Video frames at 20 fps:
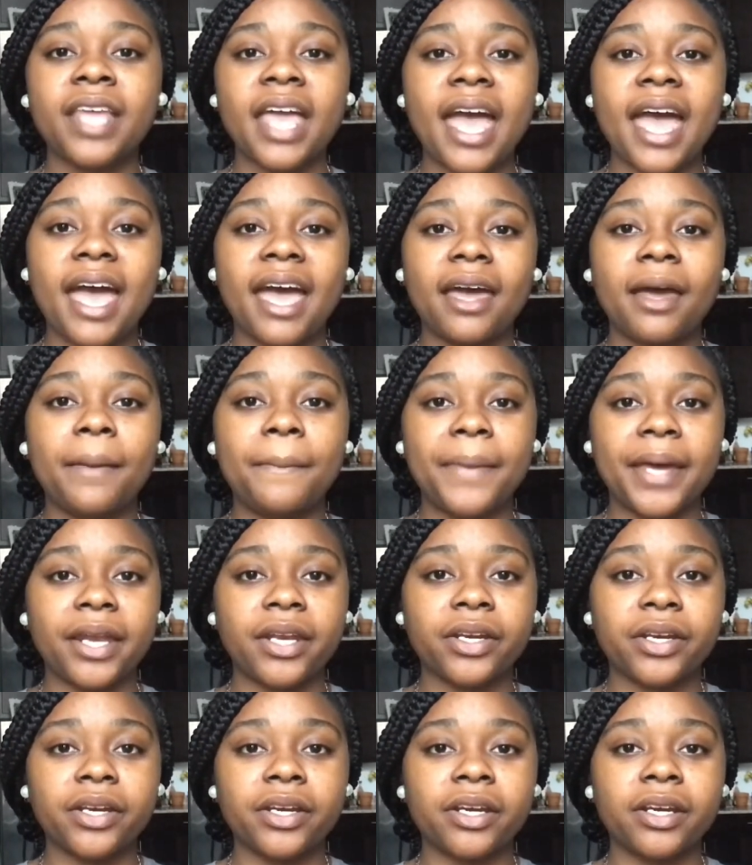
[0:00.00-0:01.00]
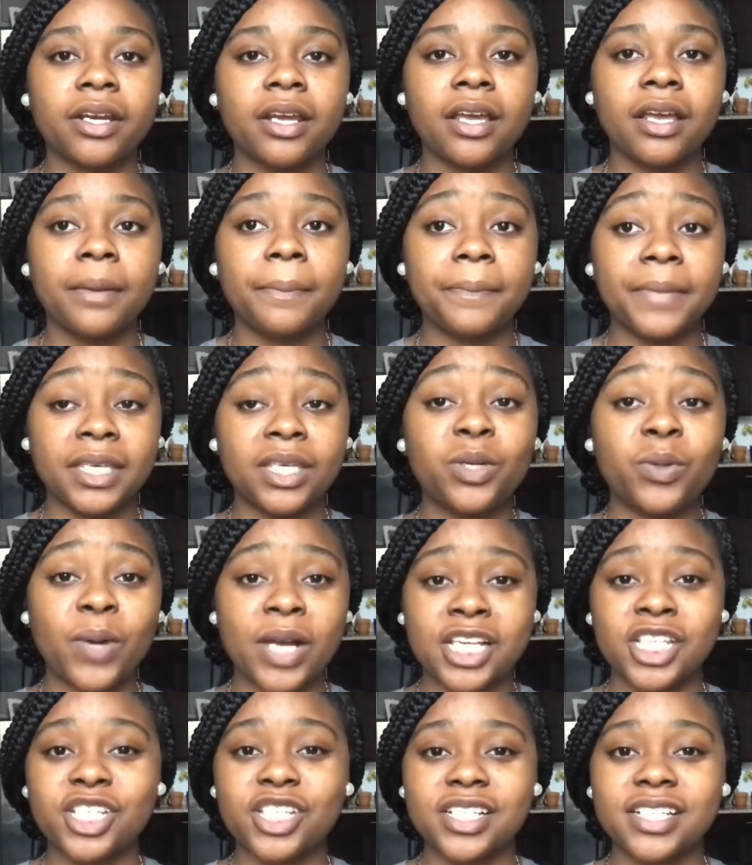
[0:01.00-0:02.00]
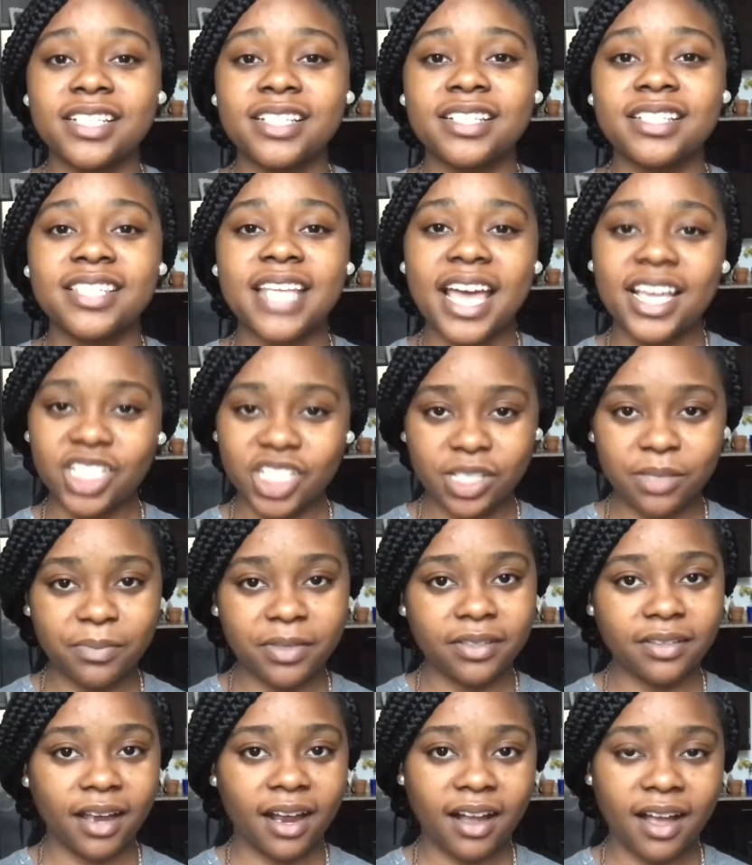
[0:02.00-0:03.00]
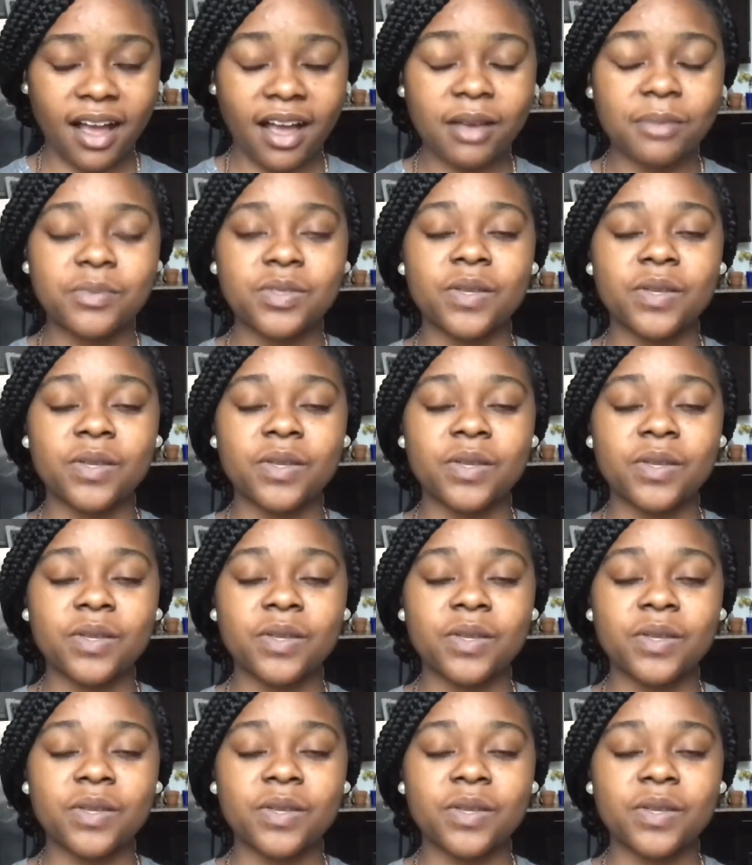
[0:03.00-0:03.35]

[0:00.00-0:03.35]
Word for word: at a better me questions at gmail.com.